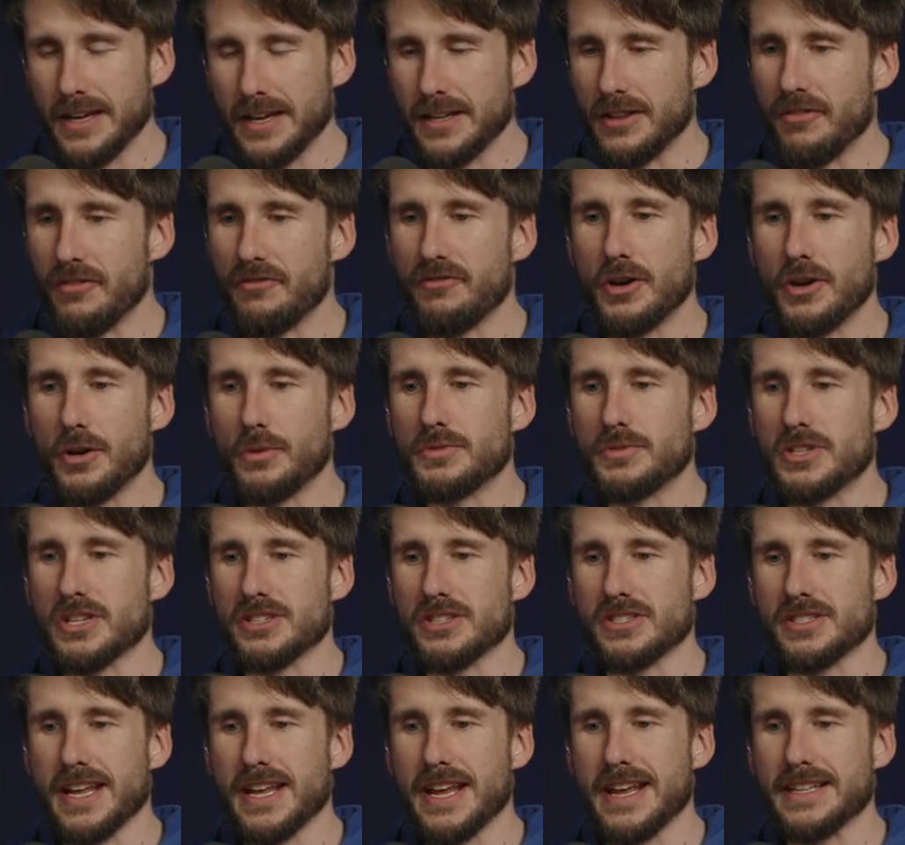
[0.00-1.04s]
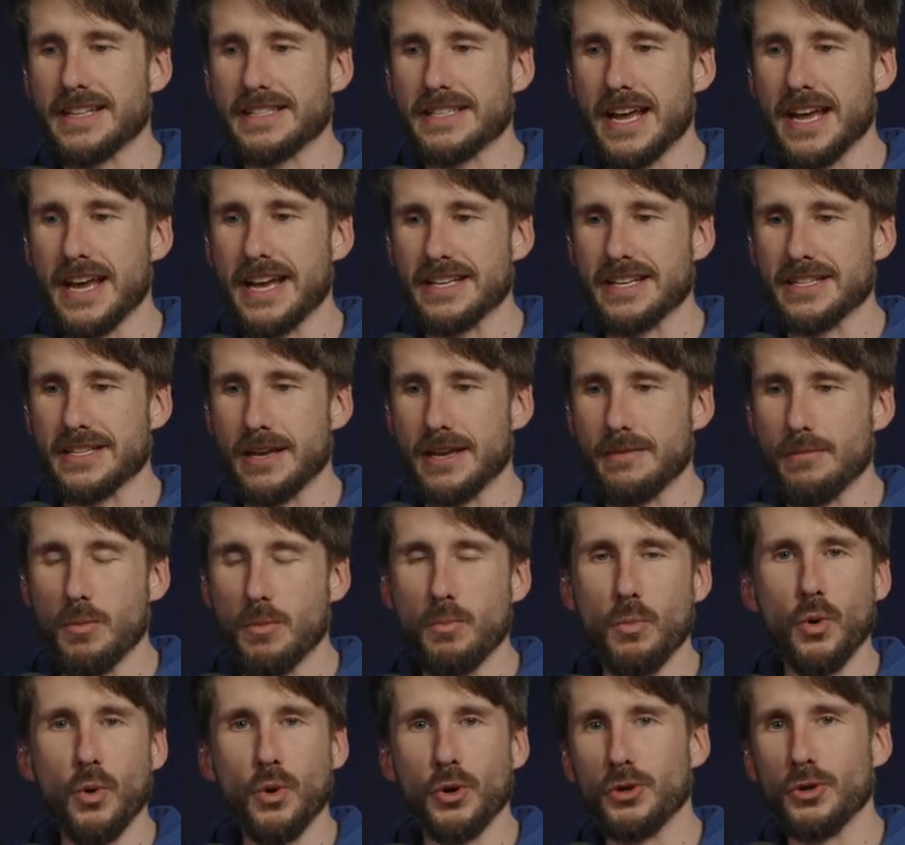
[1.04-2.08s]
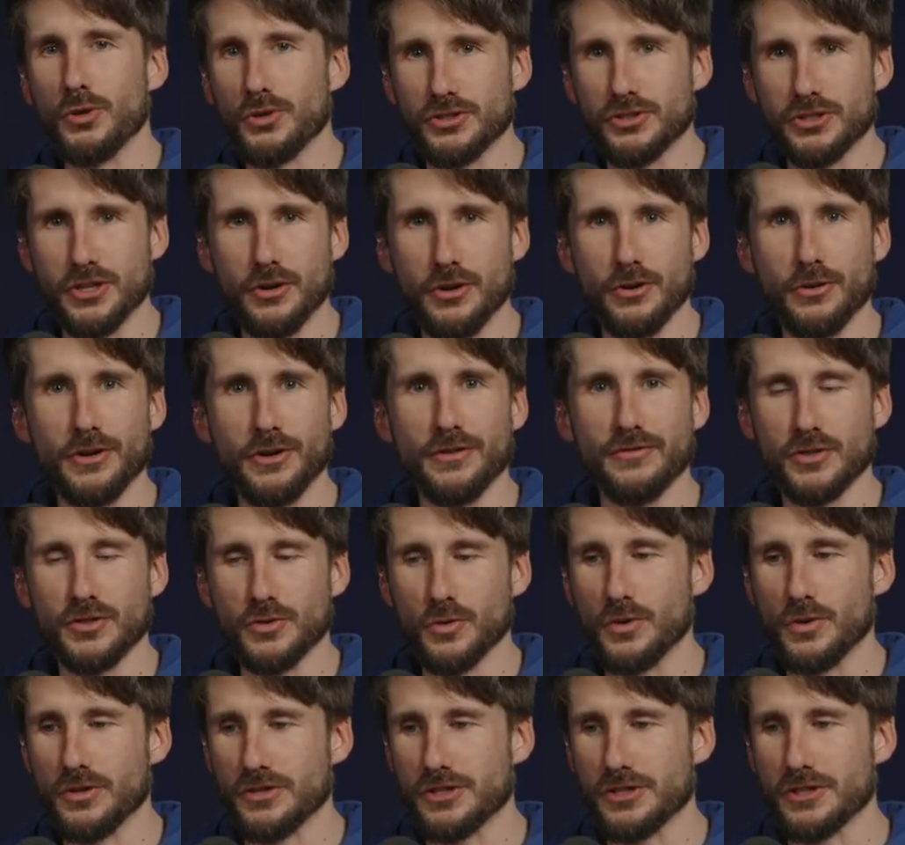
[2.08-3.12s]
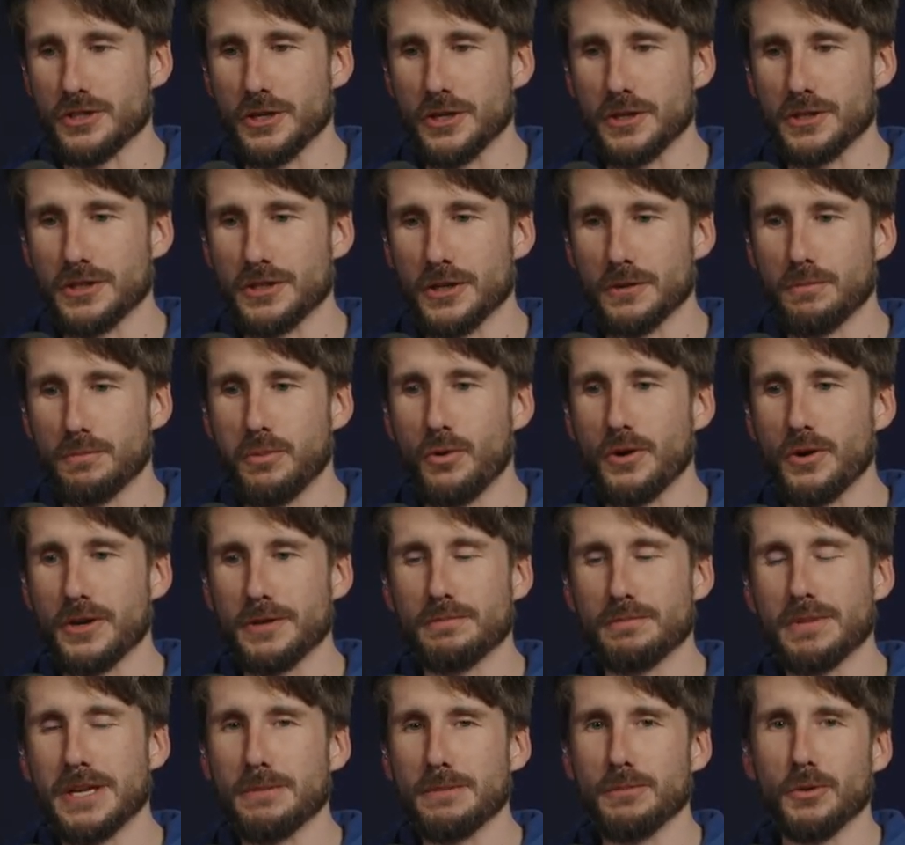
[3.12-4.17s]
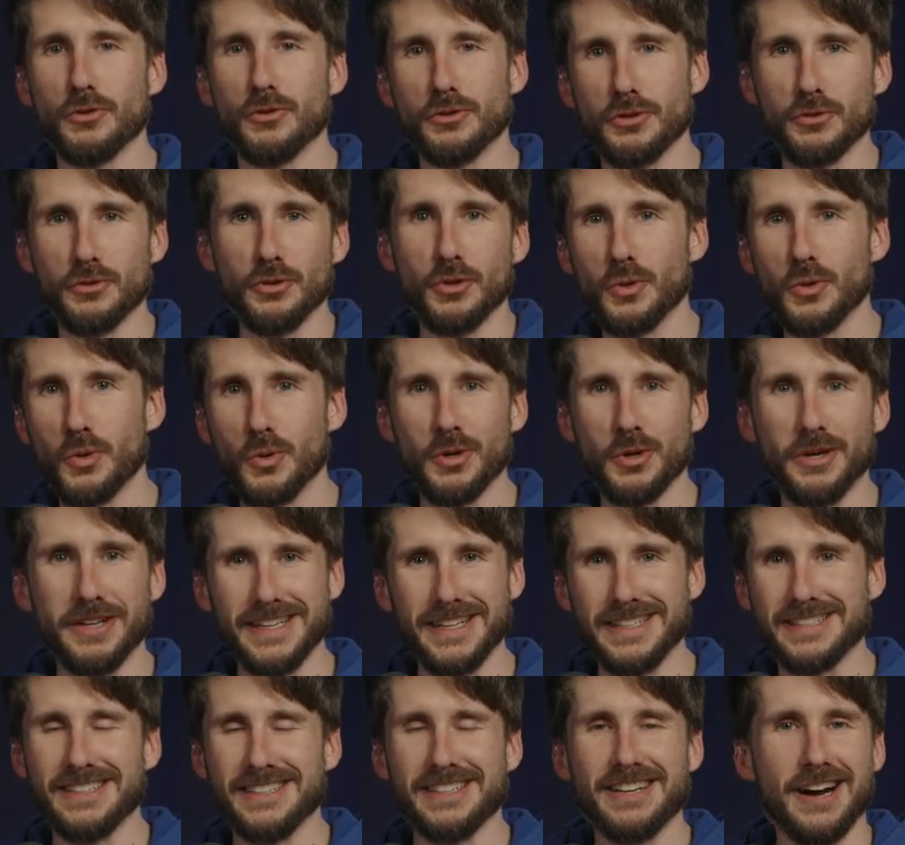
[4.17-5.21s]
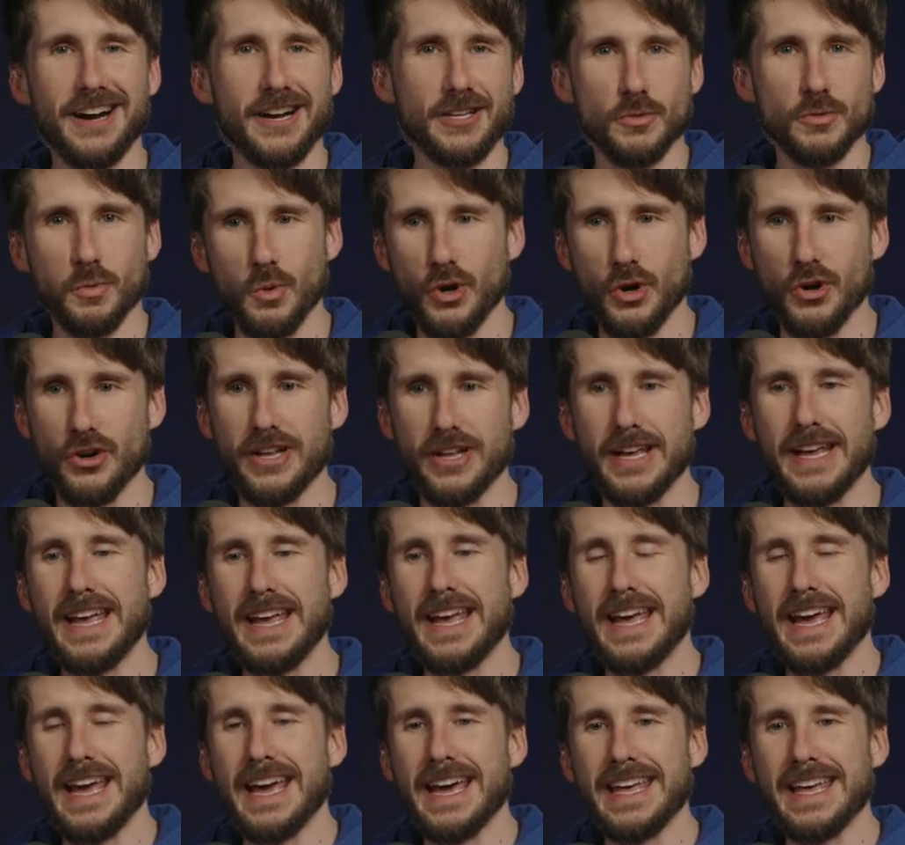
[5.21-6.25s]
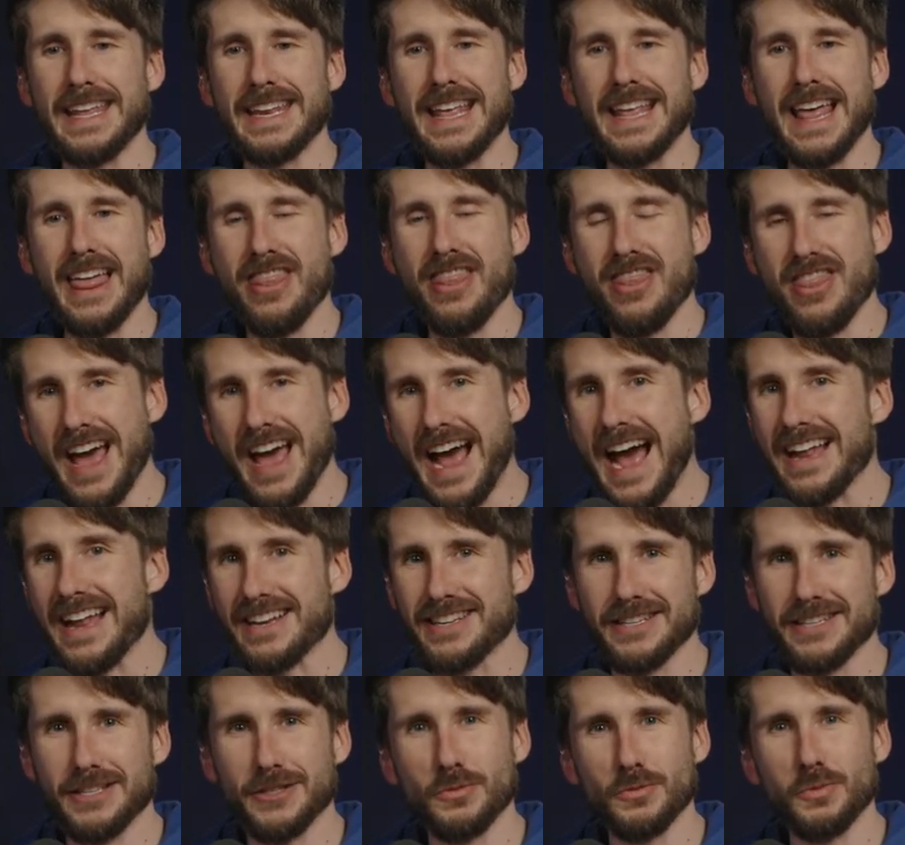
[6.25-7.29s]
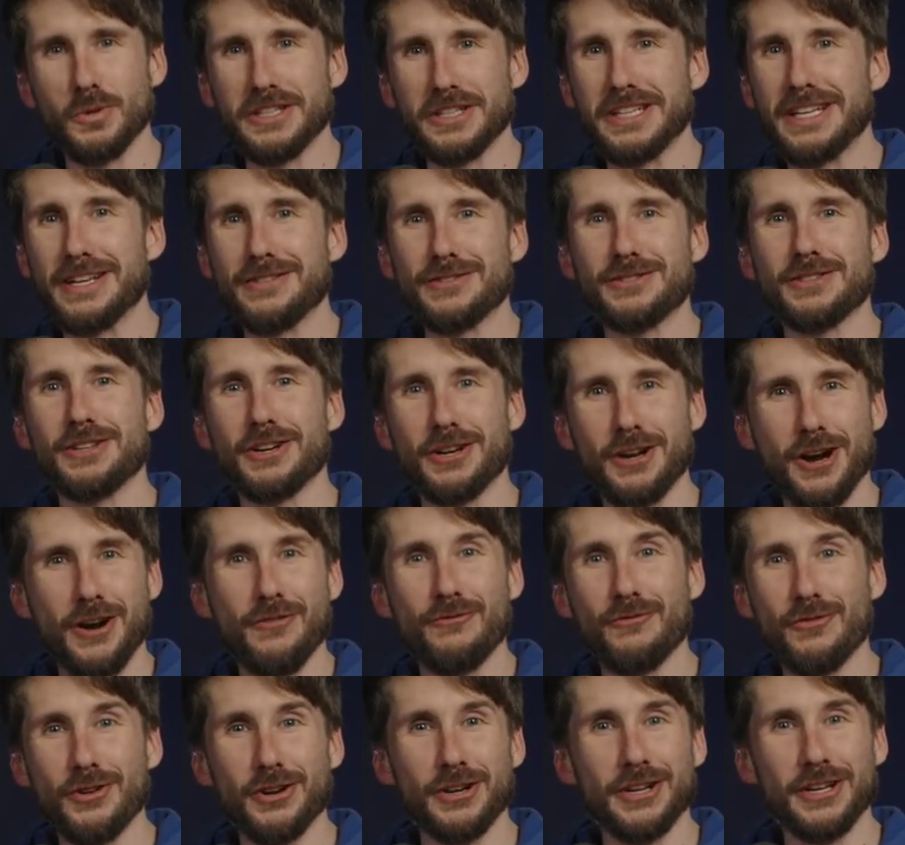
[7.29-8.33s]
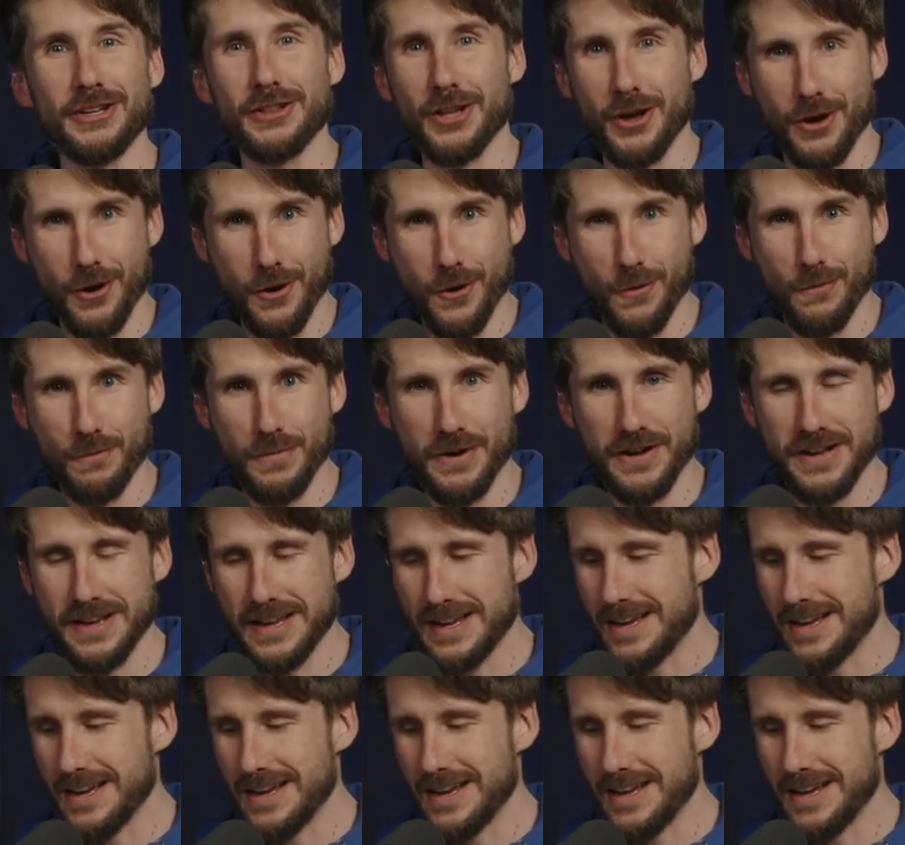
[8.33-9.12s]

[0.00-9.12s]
The film just stands as a memorial stone of sorts to to point people to the Lord and to God's Word, and that is what gives the comfort and the hope.